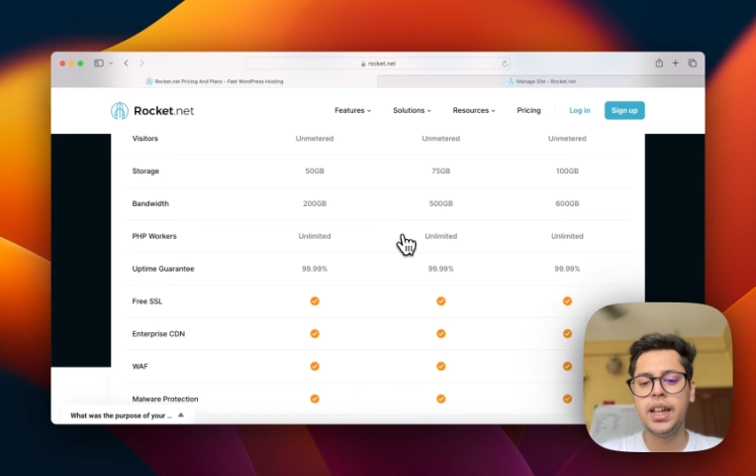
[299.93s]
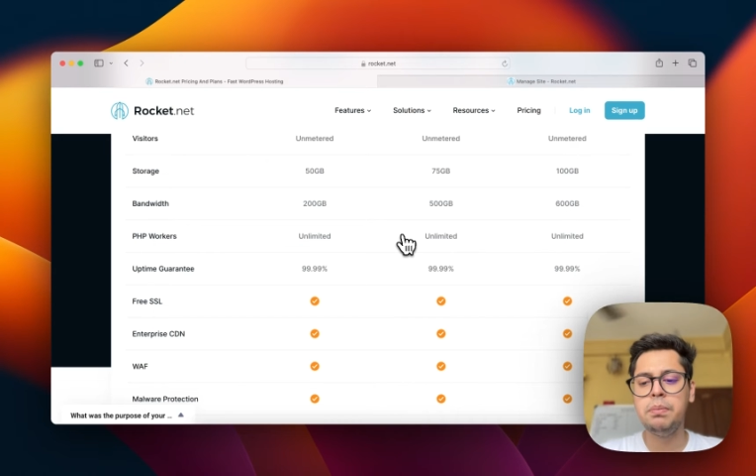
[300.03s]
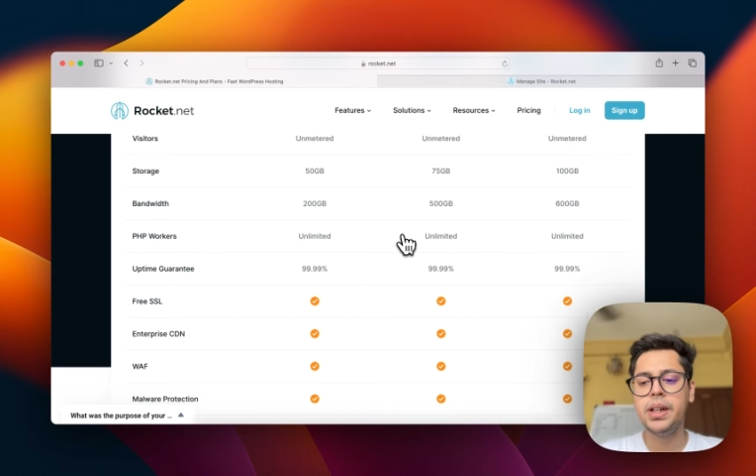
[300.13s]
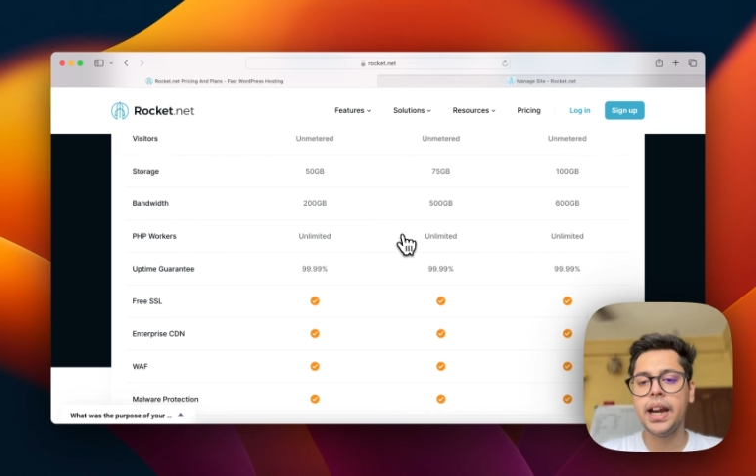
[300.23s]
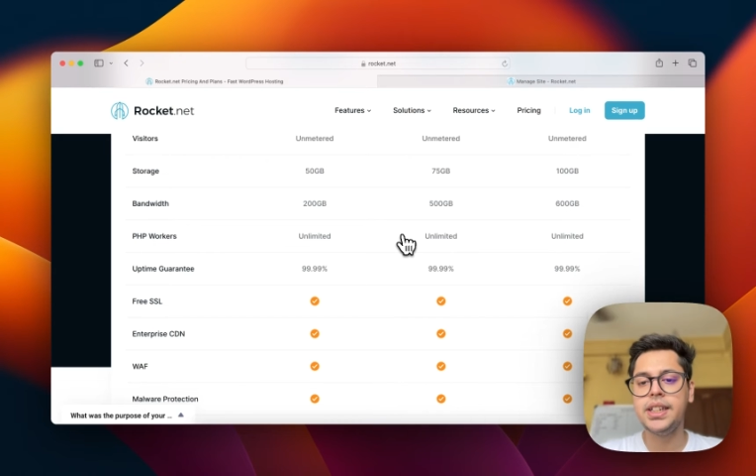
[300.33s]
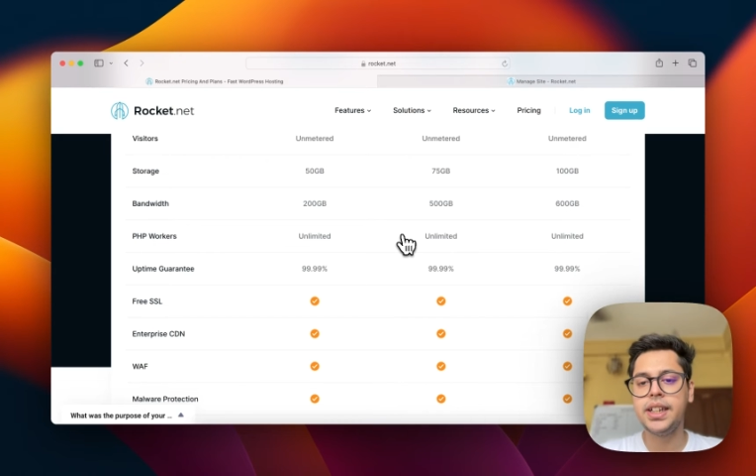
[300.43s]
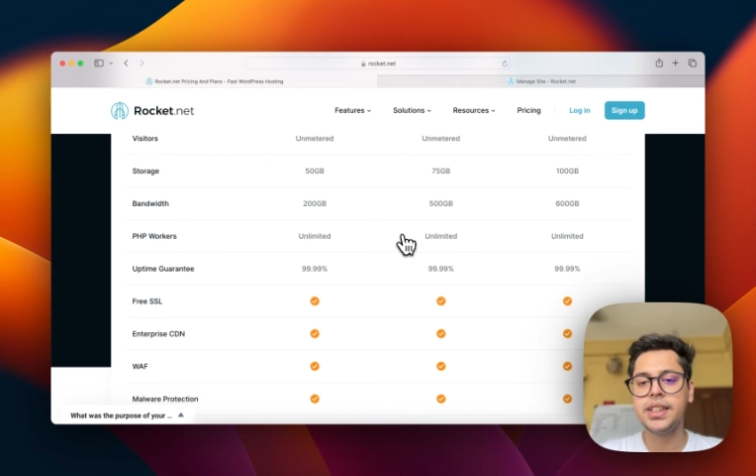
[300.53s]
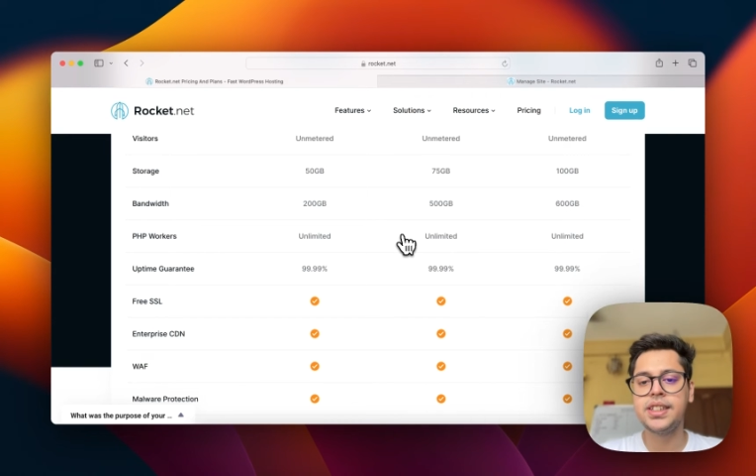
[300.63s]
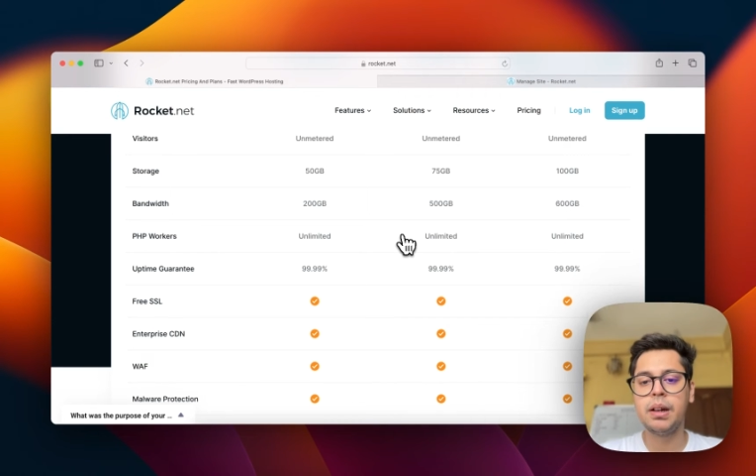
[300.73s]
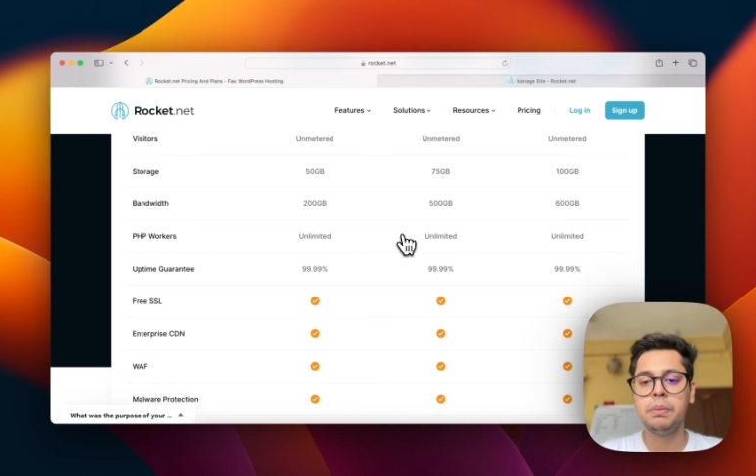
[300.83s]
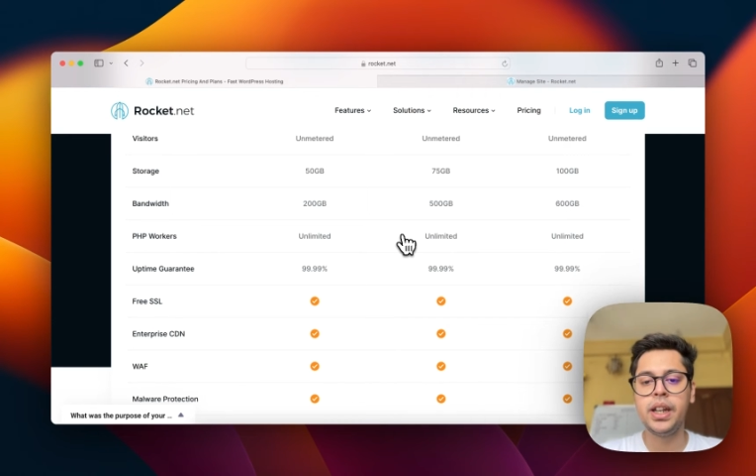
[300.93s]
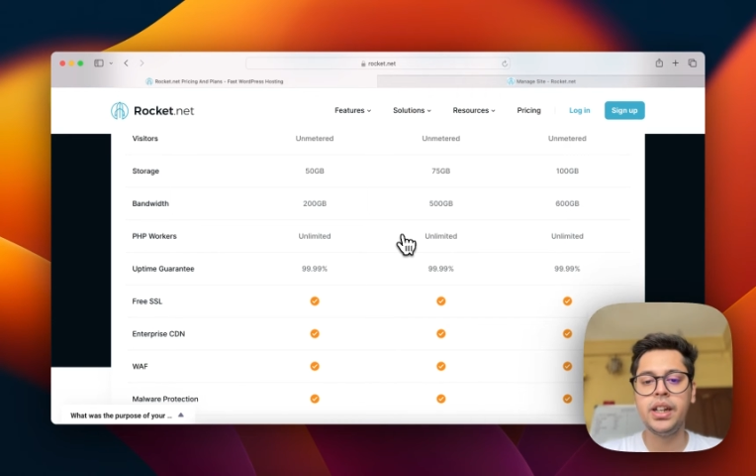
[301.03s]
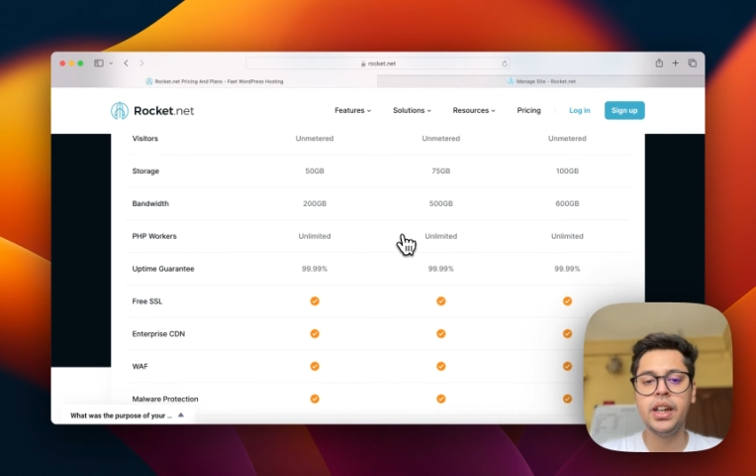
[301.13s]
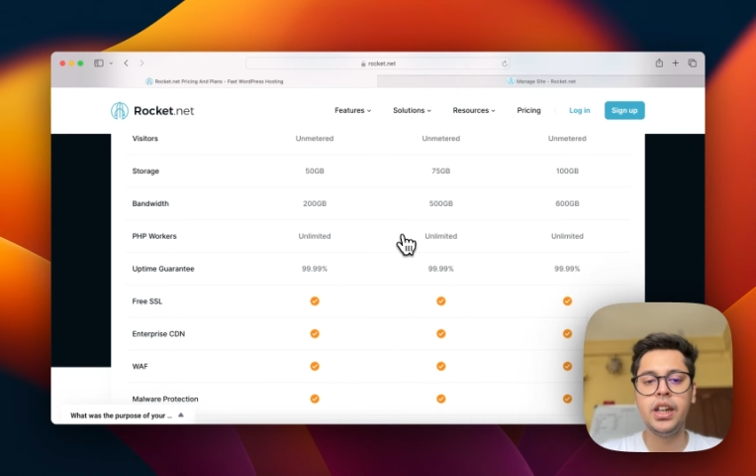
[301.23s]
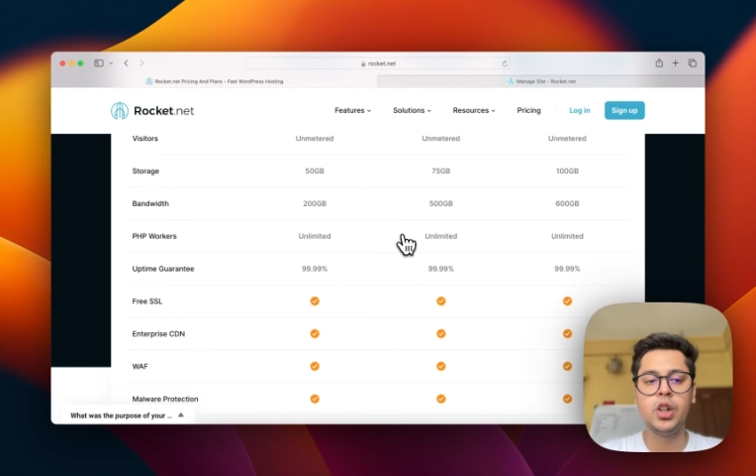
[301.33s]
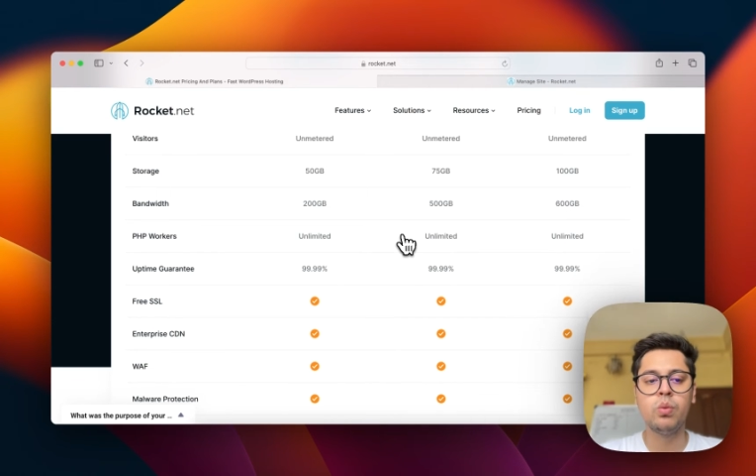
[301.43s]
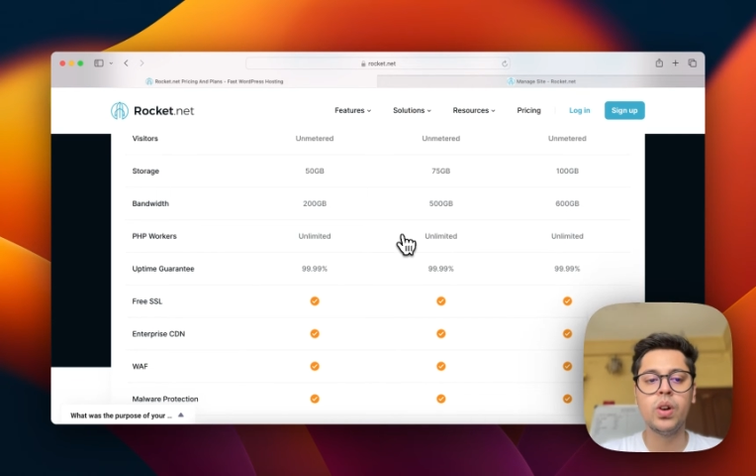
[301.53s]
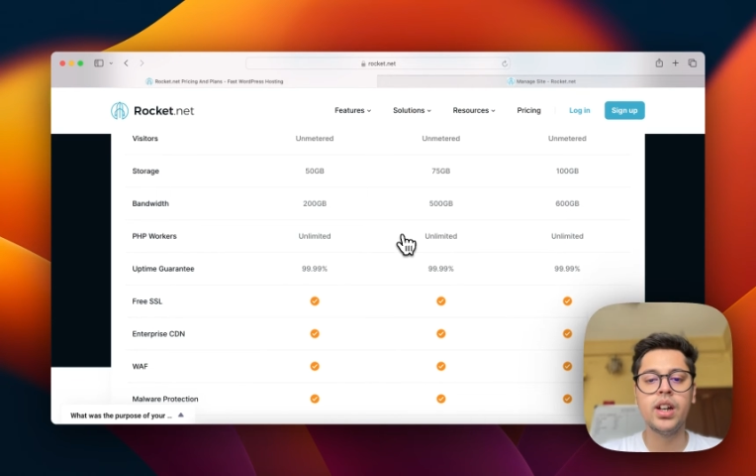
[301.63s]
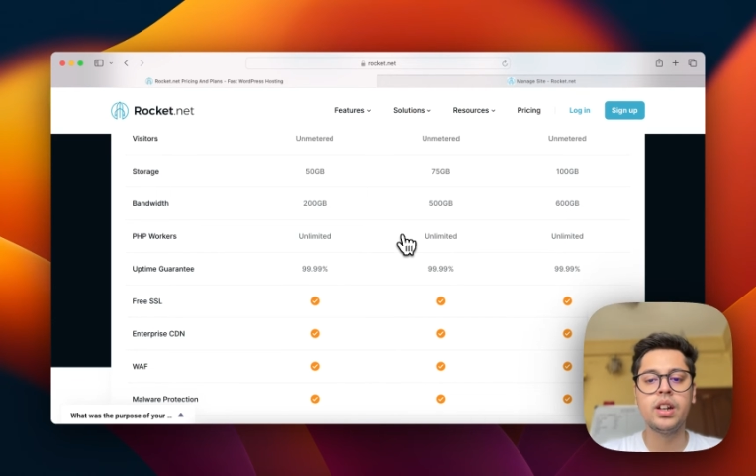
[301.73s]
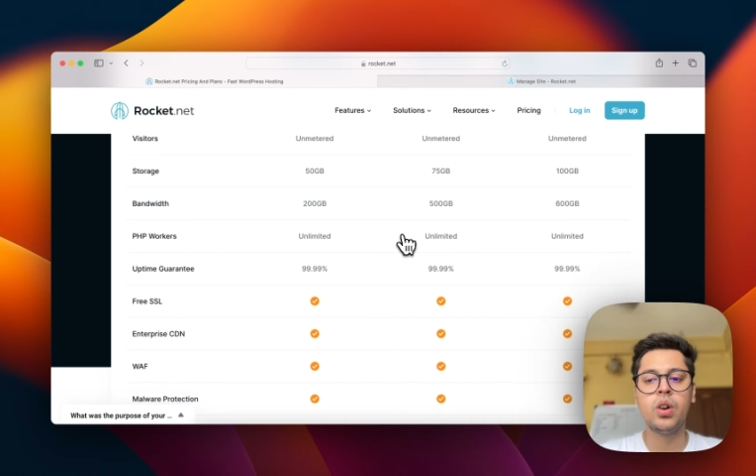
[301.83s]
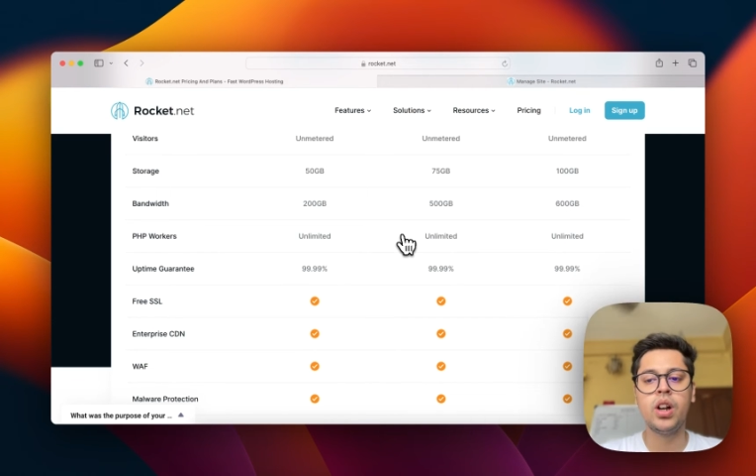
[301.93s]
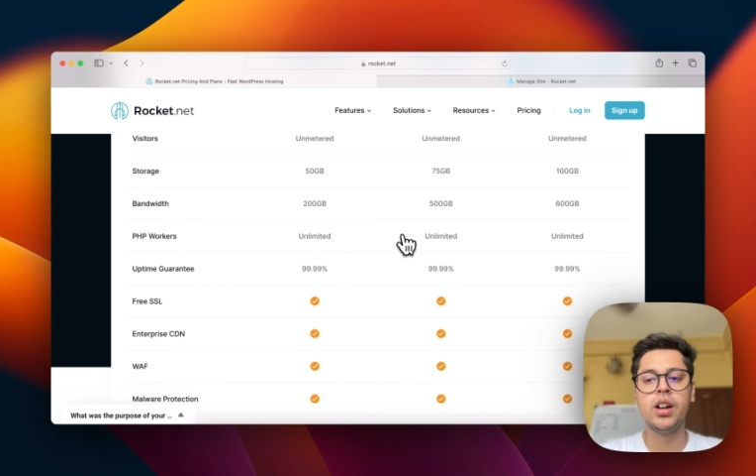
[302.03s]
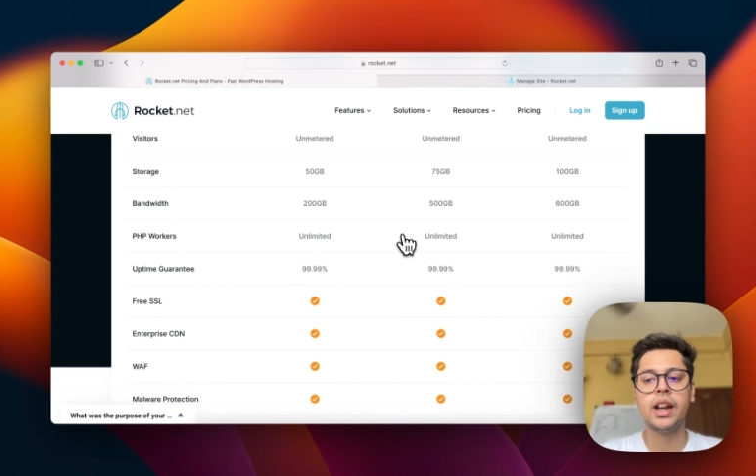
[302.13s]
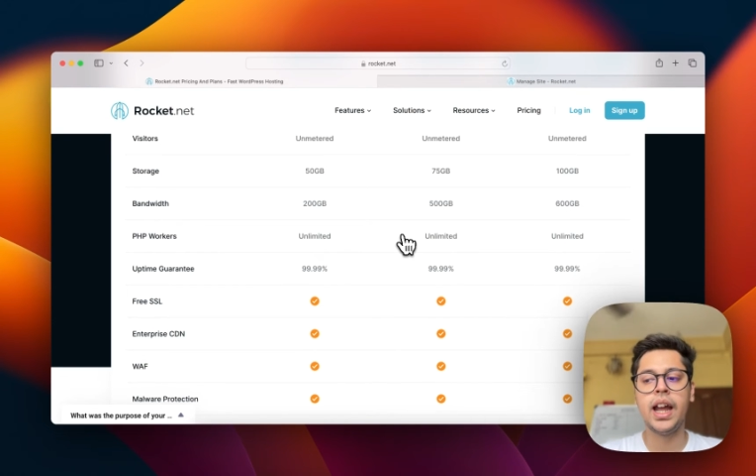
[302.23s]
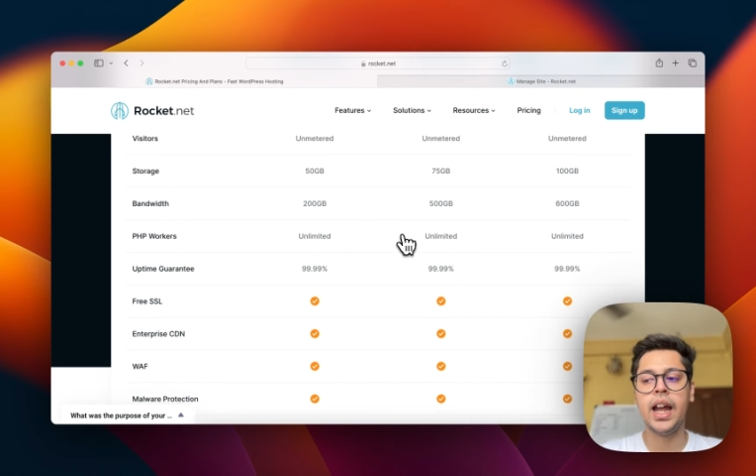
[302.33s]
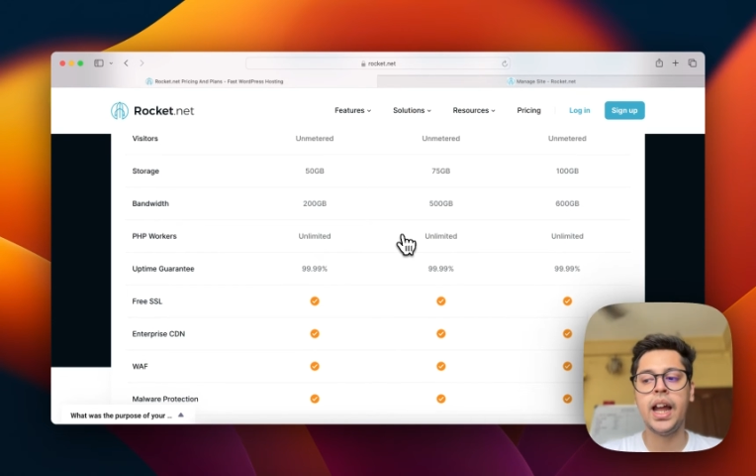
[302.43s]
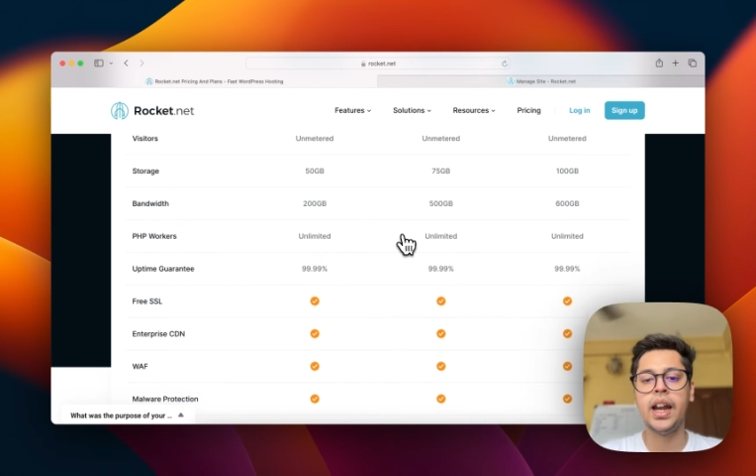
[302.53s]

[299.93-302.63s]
I think pricing is something they need to work on,